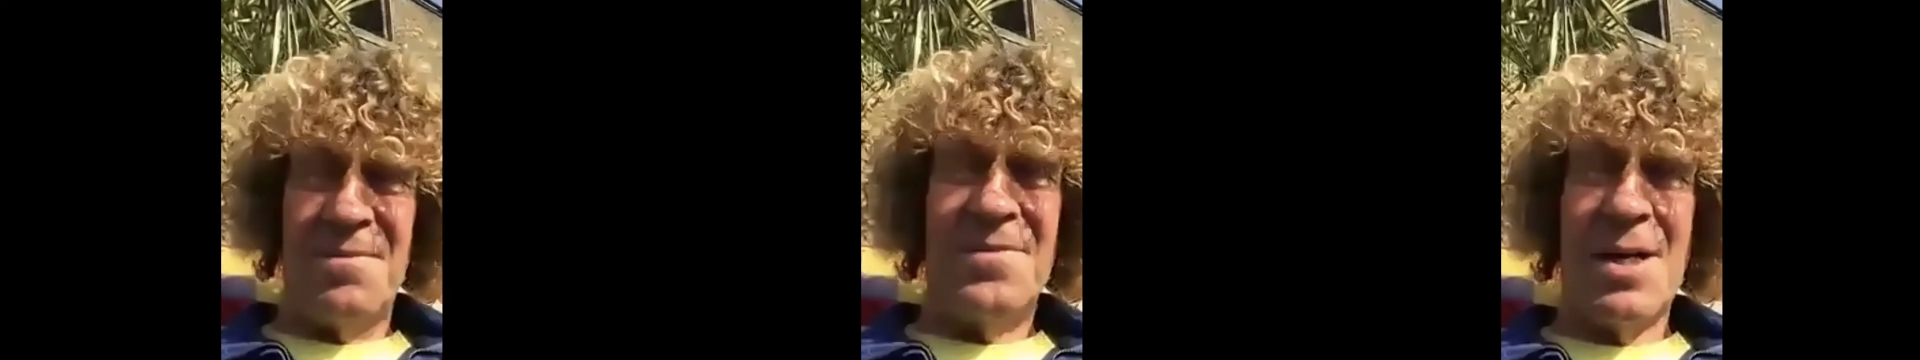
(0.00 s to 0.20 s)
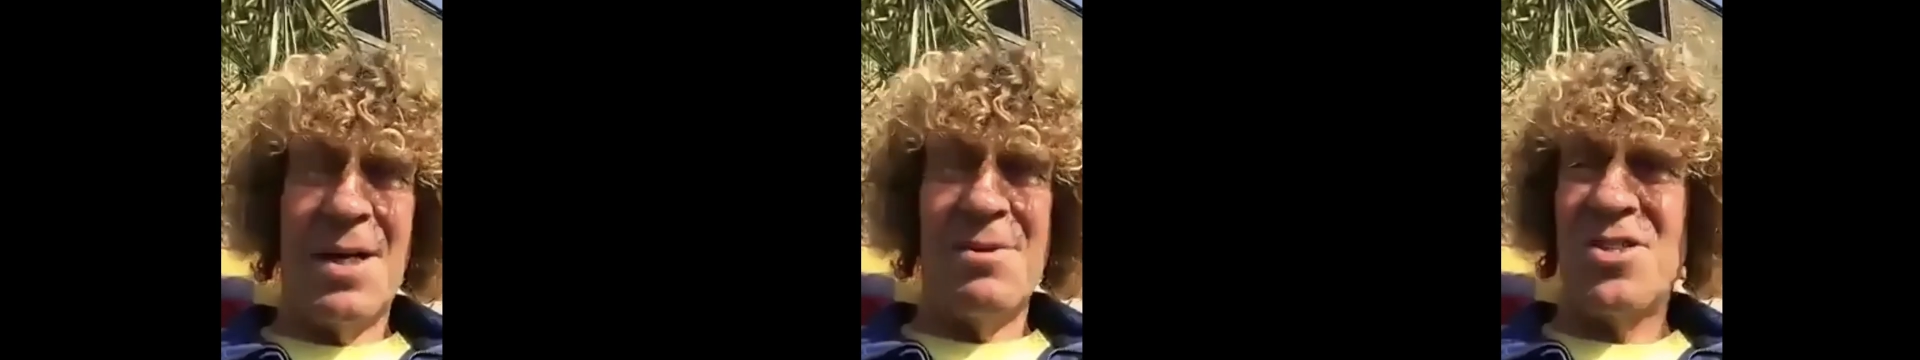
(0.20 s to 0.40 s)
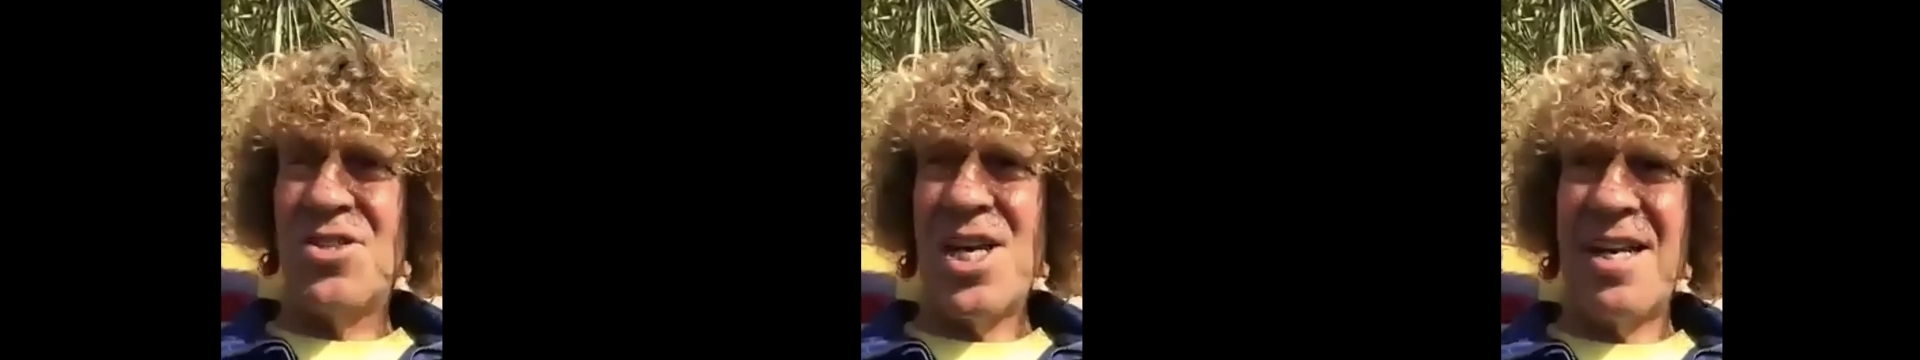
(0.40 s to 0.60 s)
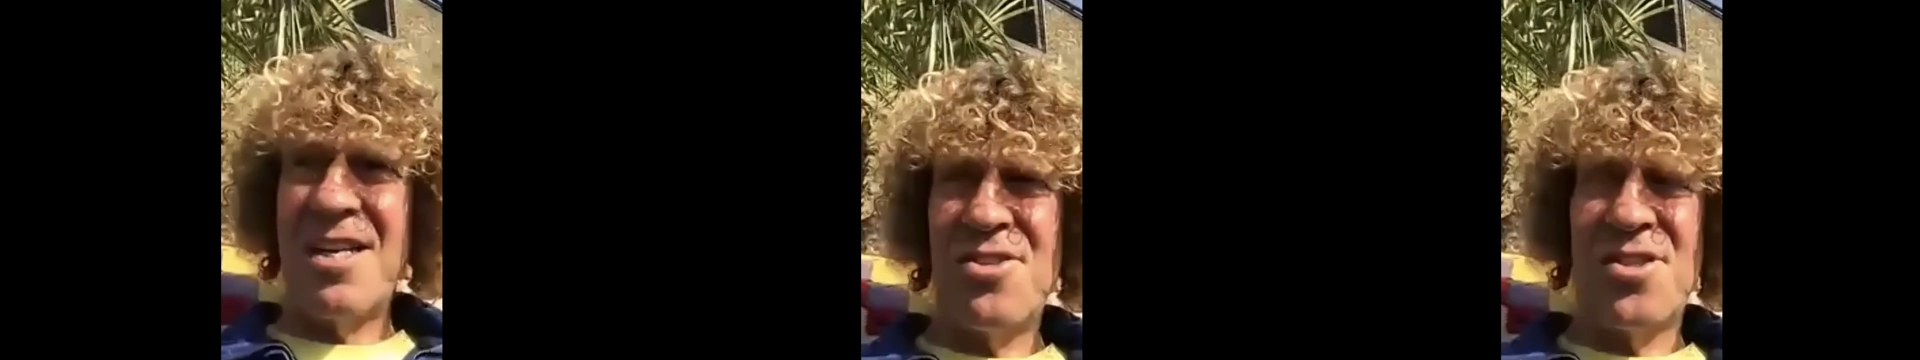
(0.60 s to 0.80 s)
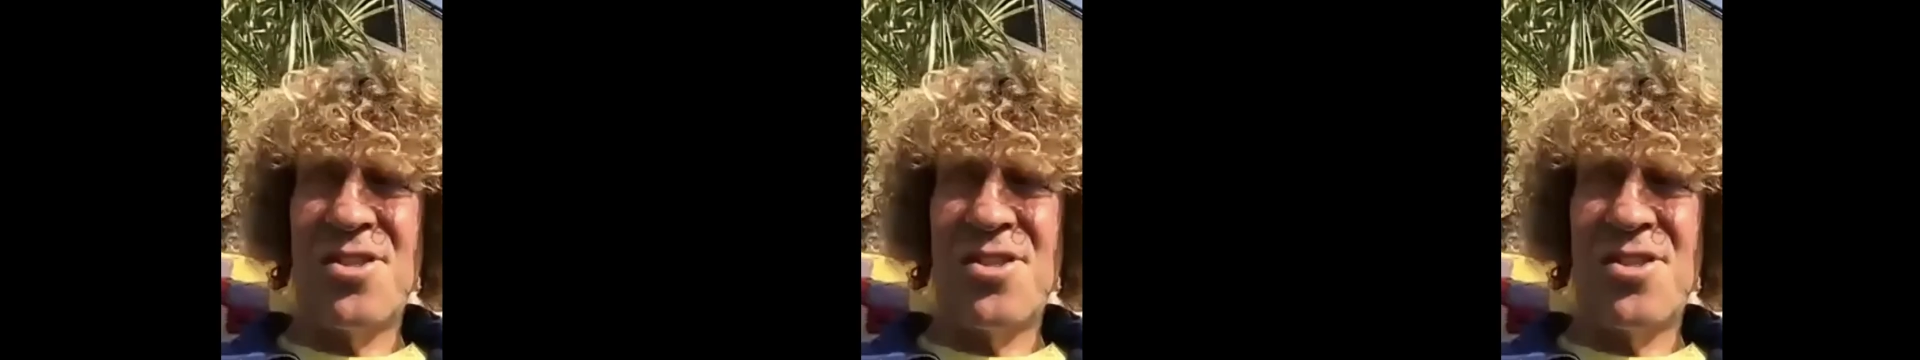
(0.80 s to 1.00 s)
was a
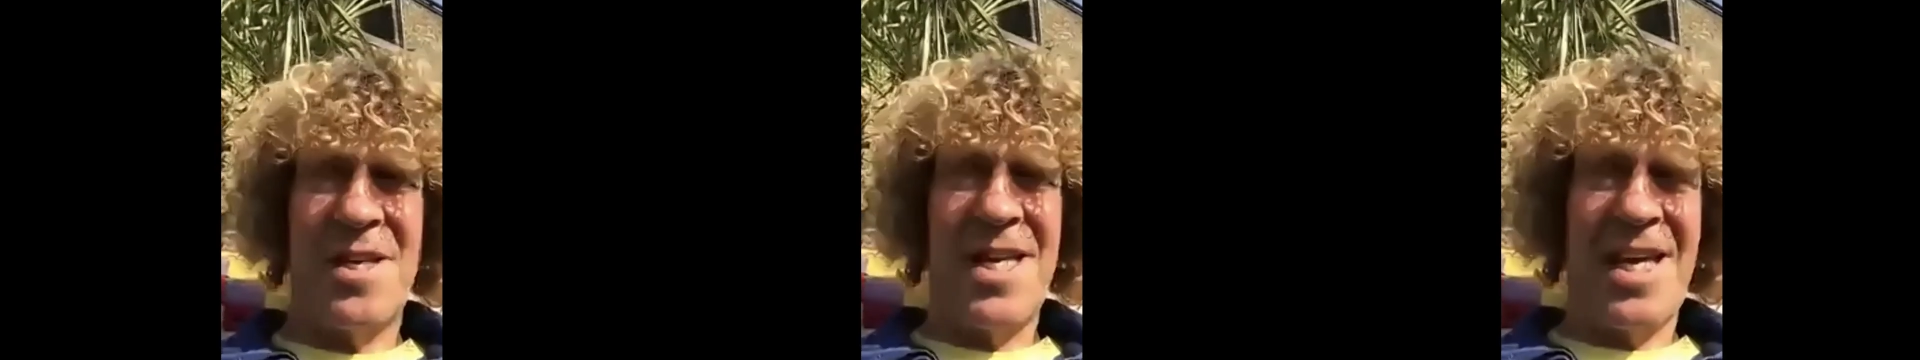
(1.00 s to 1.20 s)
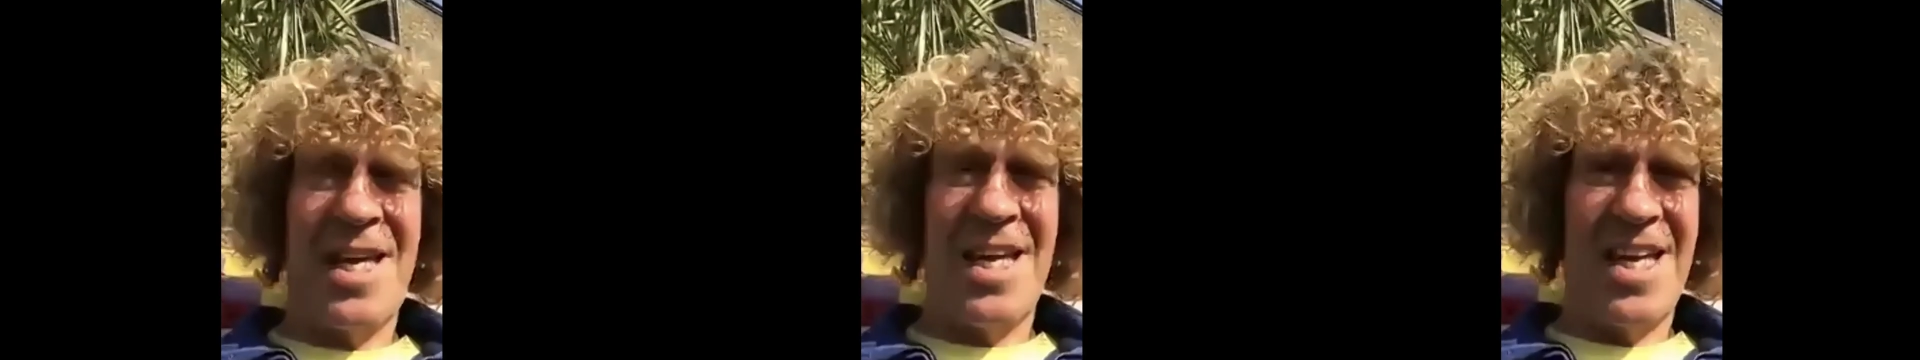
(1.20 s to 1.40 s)
challenge to me.